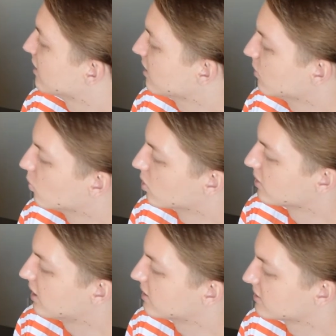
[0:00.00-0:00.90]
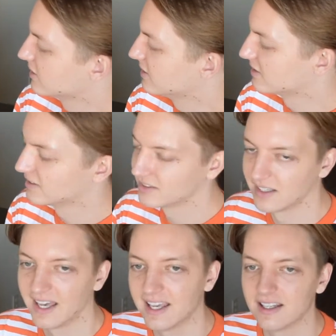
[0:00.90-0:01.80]
uh, War Dogs, and this is
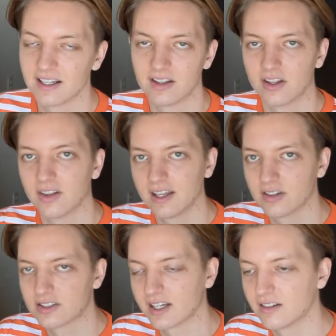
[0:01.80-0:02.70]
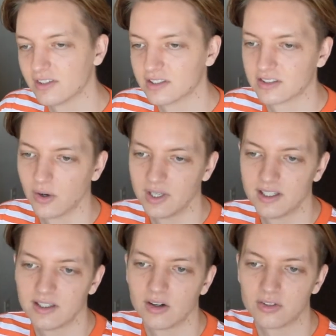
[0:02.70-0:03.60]
the end on the later side of it. So he
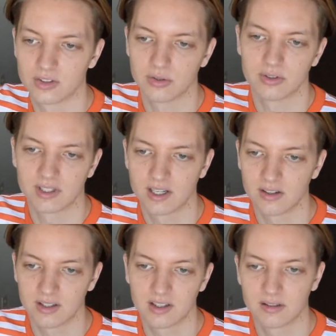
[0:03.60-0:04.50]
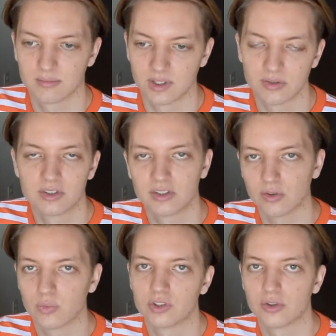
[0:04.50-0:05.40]
did also kind of like, you know, still
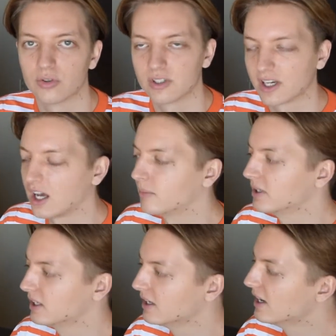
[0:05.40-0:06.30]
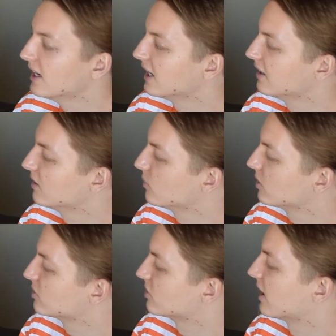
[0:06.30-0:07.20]
return to comedy. And then we
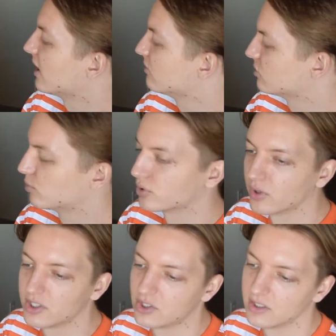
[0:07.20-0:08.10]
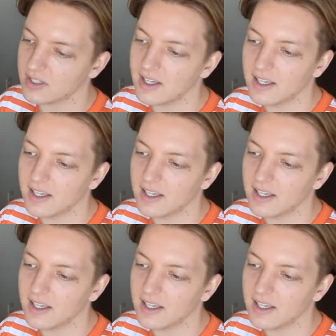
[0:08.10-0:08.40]
also have his progression